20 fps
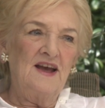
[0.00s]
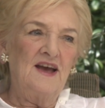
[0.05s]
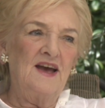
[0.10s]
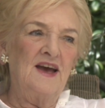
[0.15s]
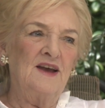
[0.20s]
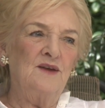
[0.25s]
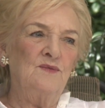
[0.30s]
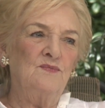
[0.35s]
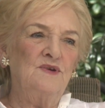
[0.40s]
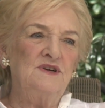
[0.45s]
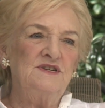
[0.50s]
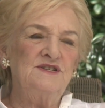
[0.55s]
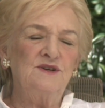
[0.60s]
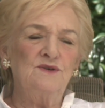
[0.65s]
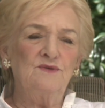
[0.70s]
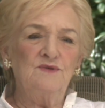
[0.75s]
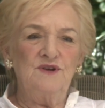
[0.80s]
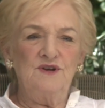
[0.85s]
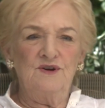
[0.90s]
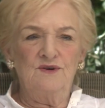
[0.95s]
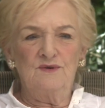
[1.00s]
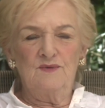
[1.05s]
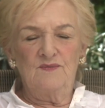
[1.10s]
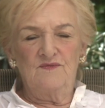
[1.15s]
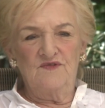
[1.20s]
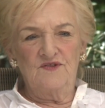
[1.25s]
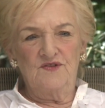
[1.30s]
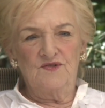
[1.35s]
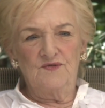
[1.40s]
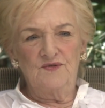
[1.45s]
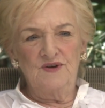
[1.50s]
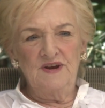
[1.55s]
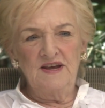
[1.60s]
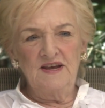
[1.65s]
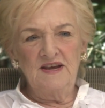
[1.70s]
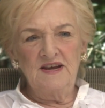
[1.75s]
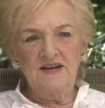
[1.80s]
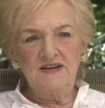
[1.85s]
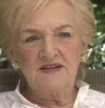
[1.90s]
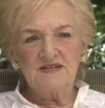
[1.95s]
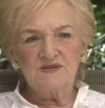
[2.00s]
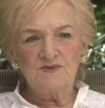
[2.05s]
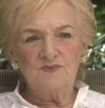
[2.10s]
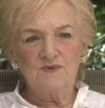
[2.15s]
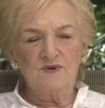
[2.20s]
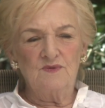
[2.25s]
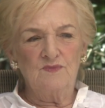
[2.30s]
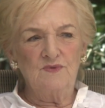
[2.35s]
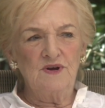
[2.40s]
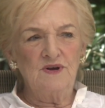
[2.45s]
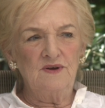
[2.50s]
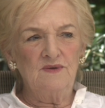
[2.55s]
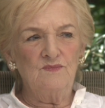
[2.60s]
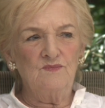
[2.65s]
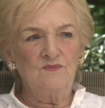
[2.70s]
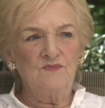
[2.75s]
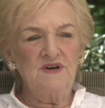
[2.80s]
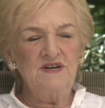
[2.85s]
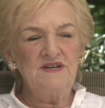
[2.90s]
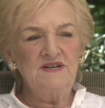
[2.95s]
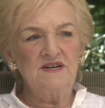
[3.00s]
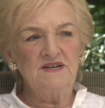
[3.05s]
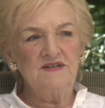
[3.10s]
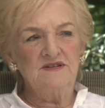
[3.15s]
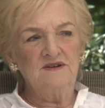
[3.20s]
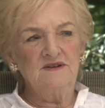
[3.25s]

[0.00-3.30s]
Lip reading: And we toured Europe for 3 years. Well, we did